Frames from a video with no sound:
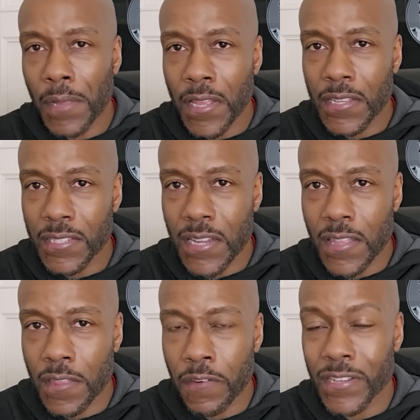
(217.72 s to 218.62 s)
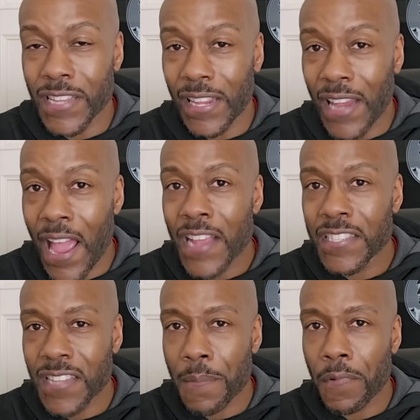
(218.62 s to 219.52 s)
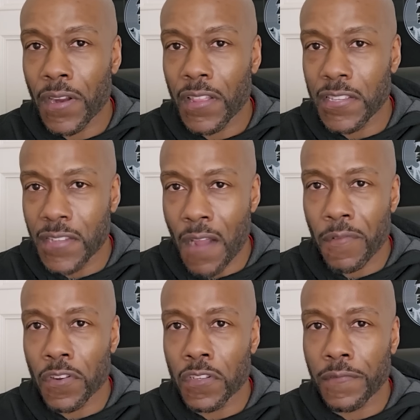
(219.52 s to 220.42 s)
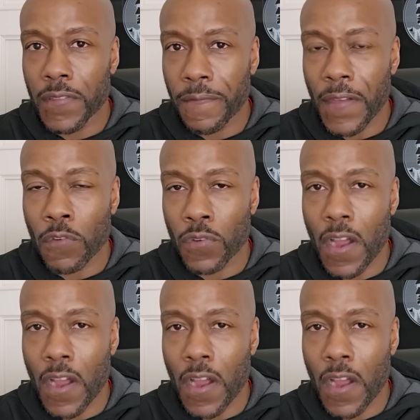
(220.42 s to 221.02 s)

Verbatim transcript: plain to see that there is a line separating these governors from the federal